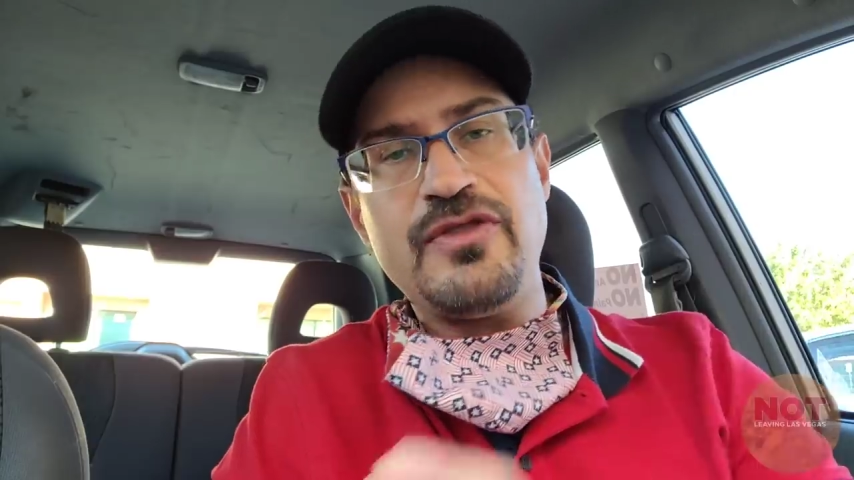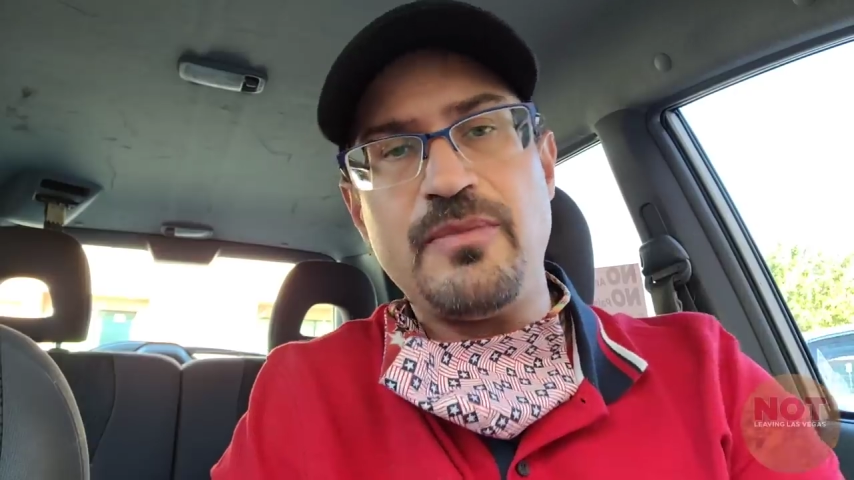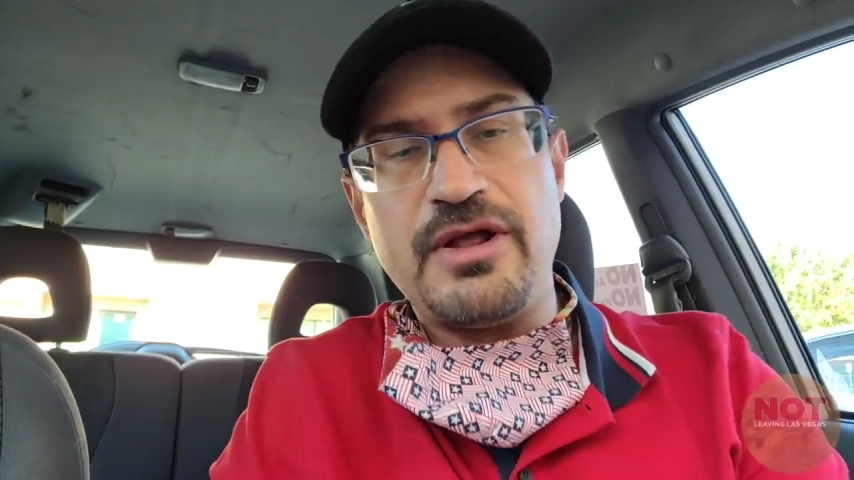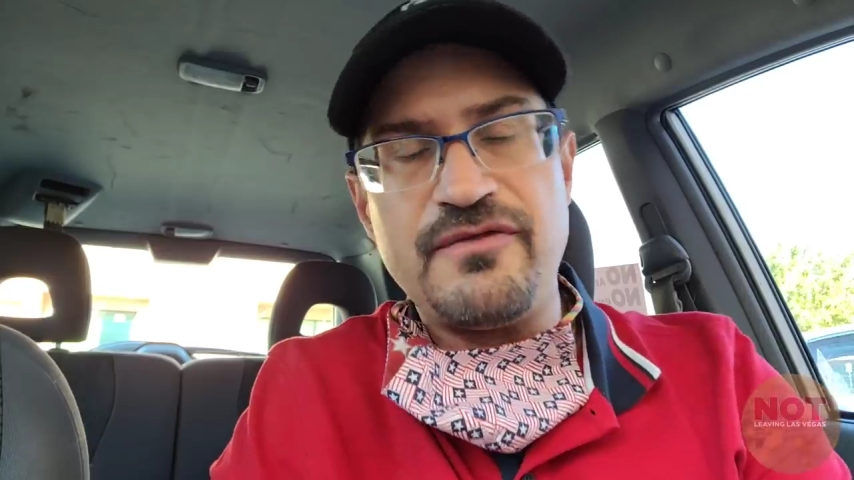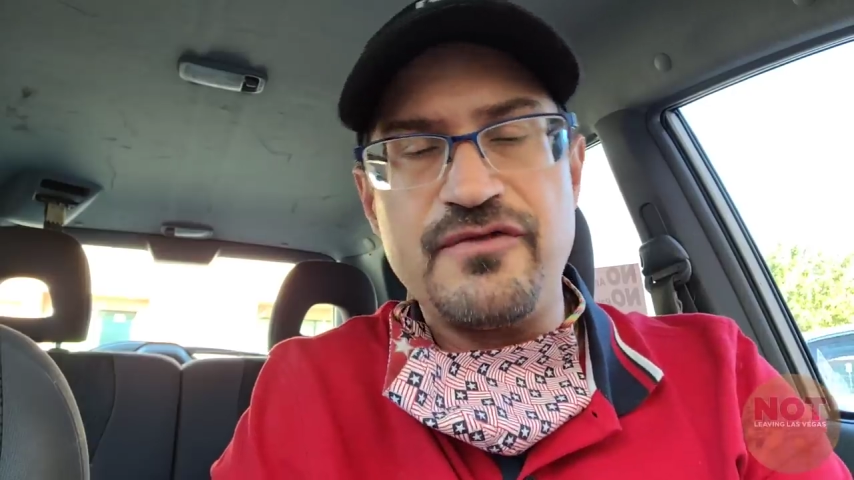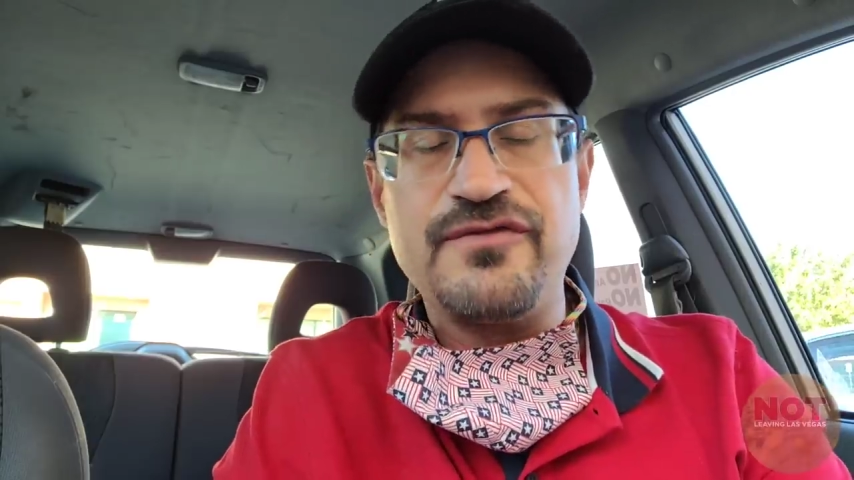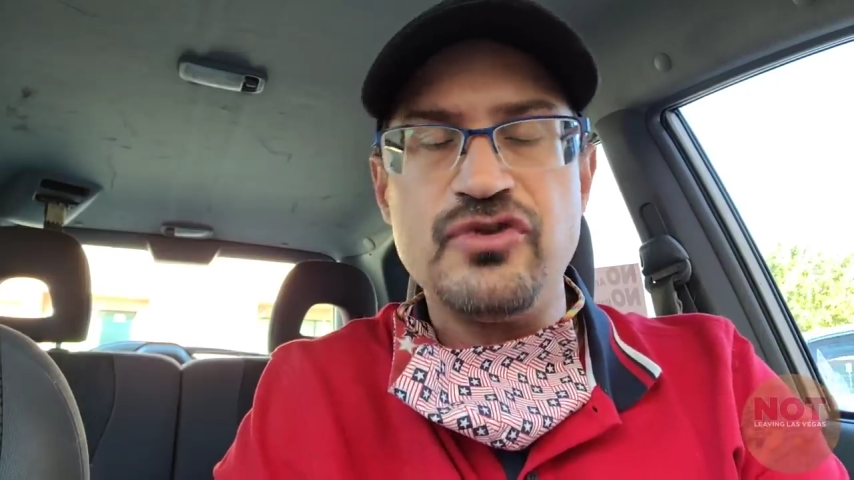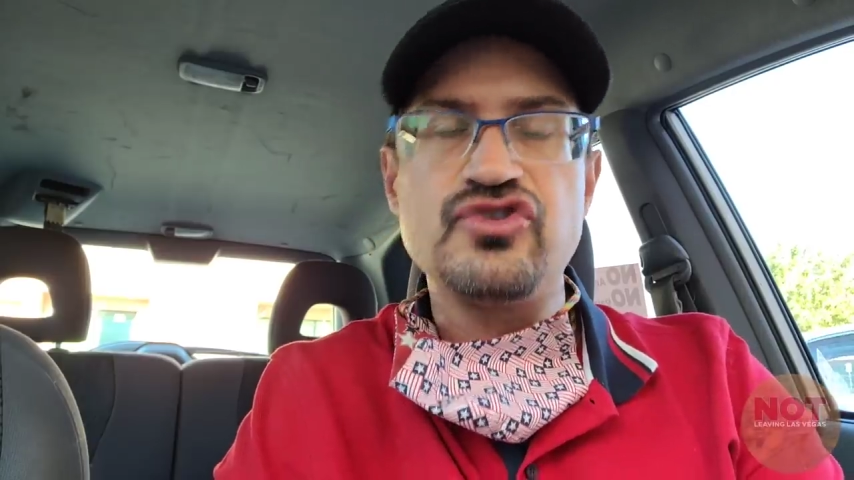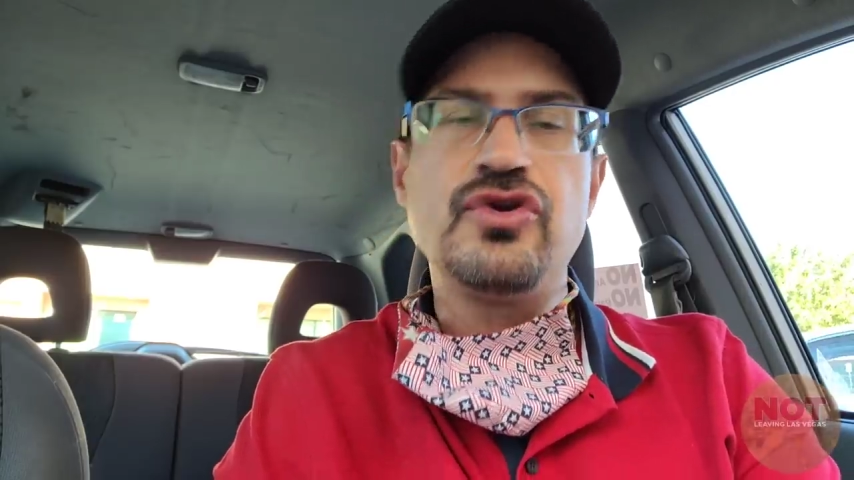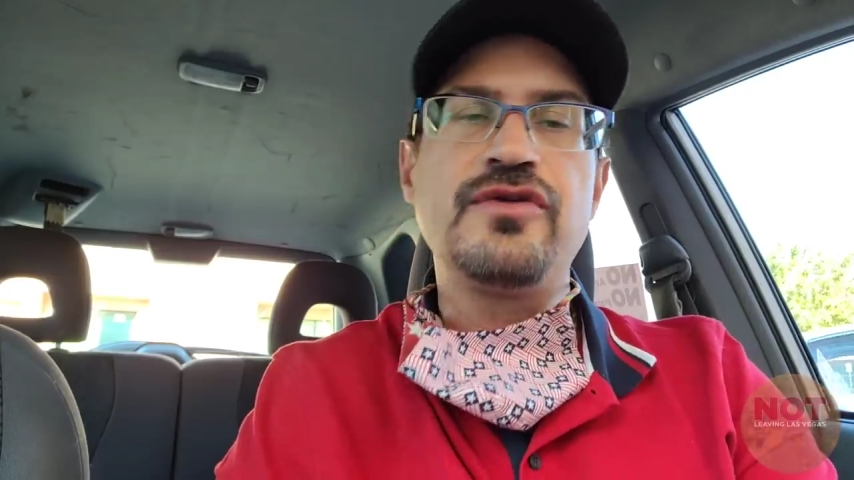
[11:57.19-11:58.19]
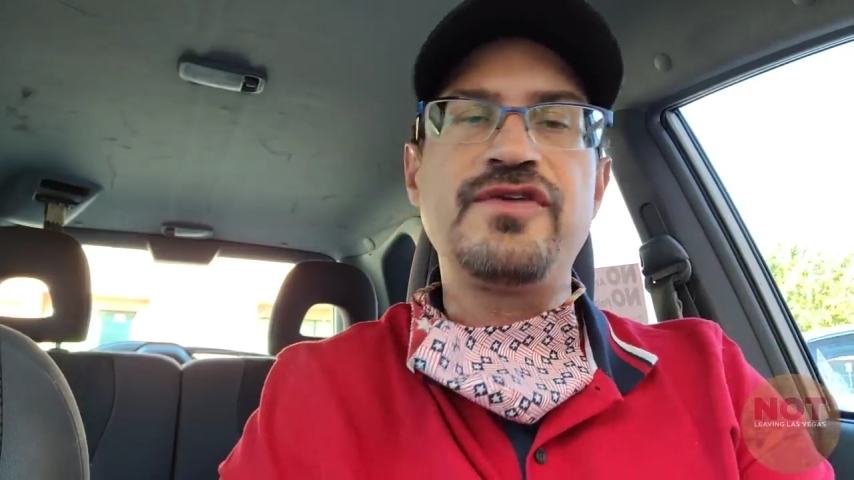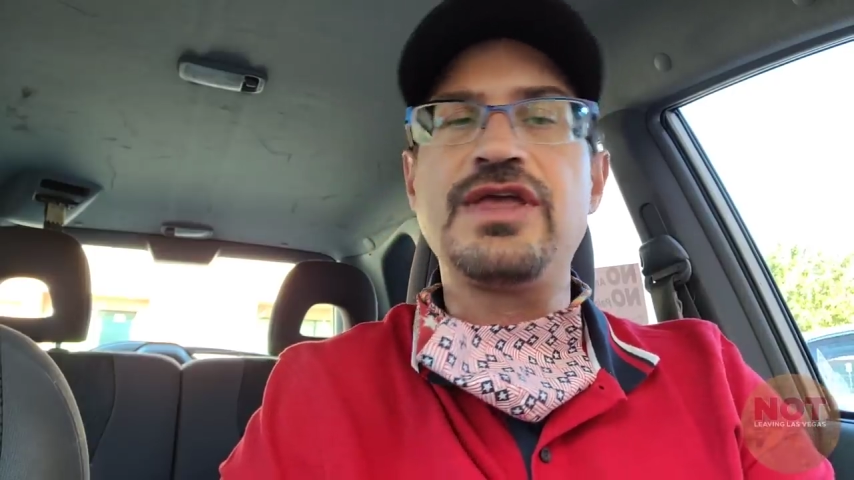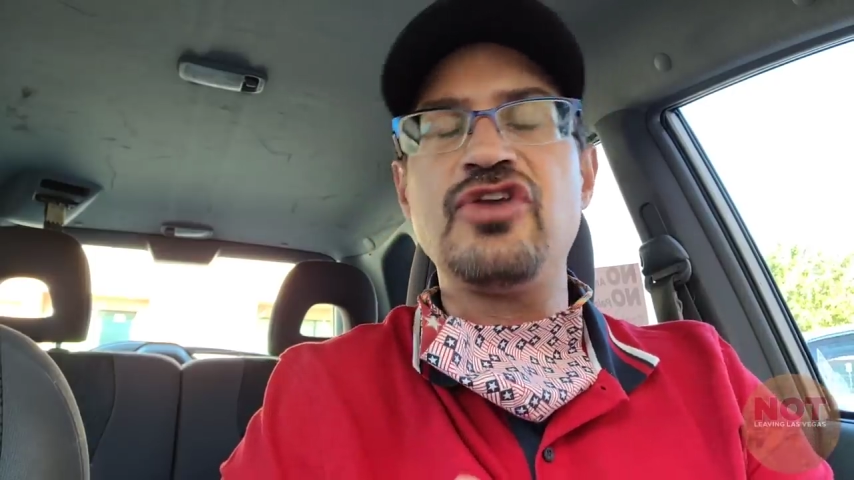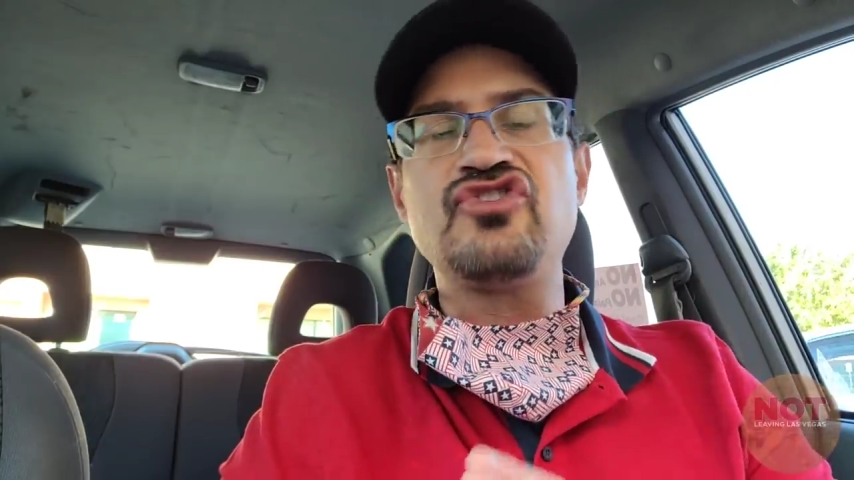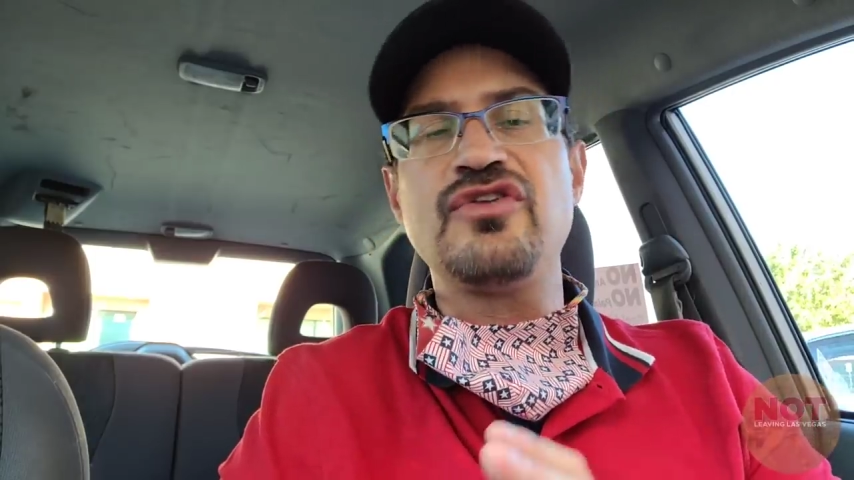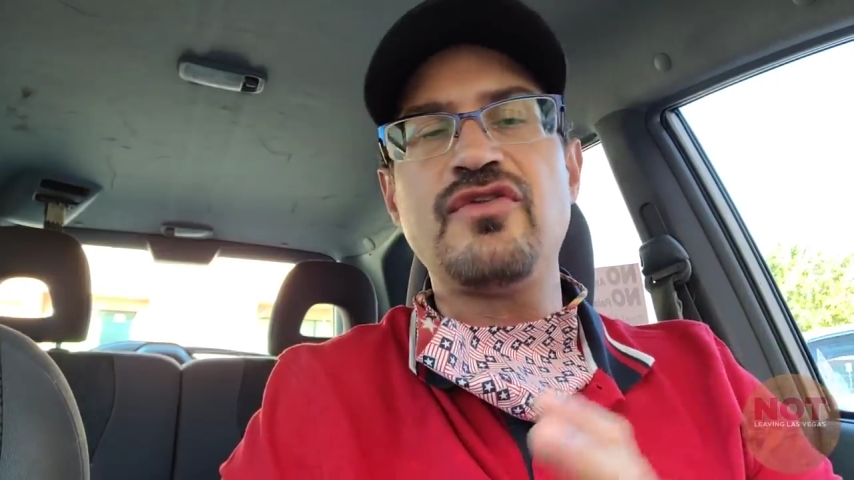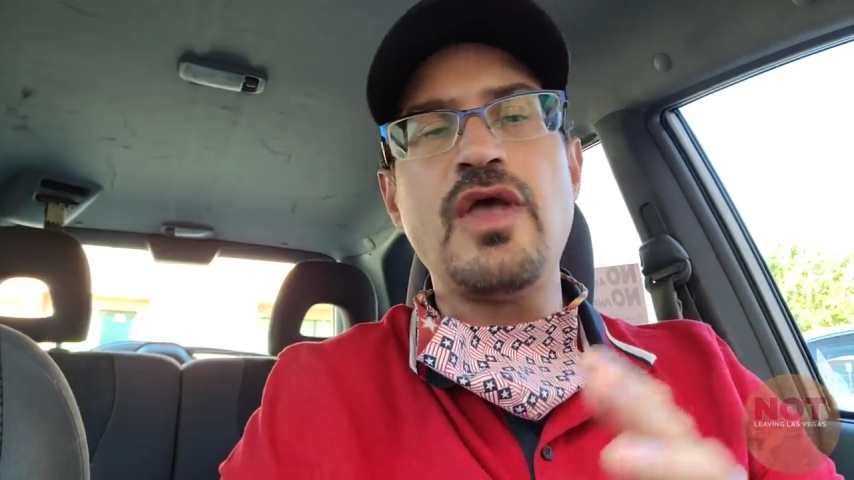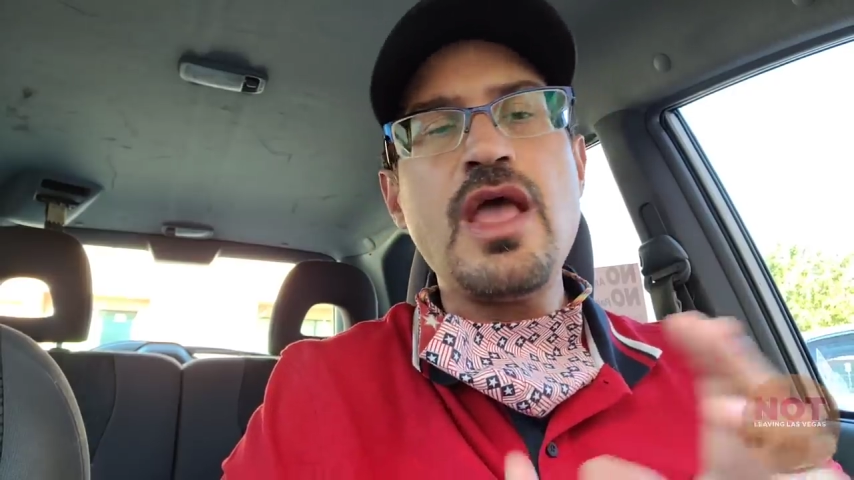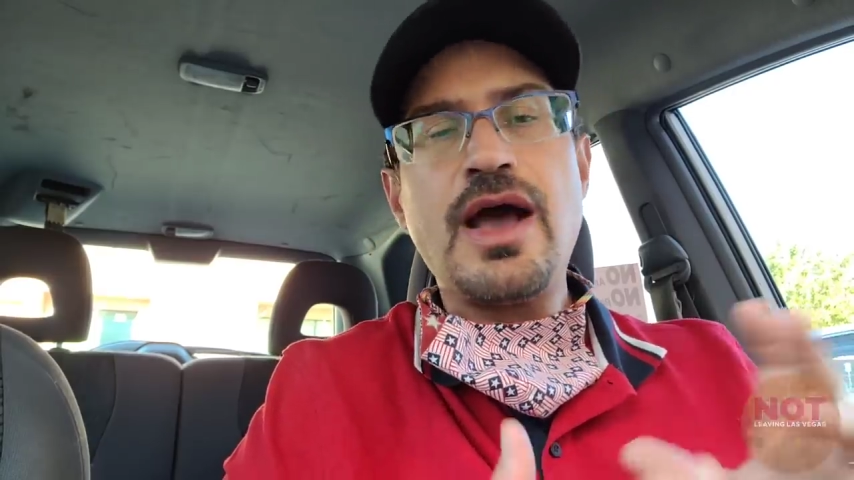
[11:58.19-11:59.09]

hit the bell for future notifications.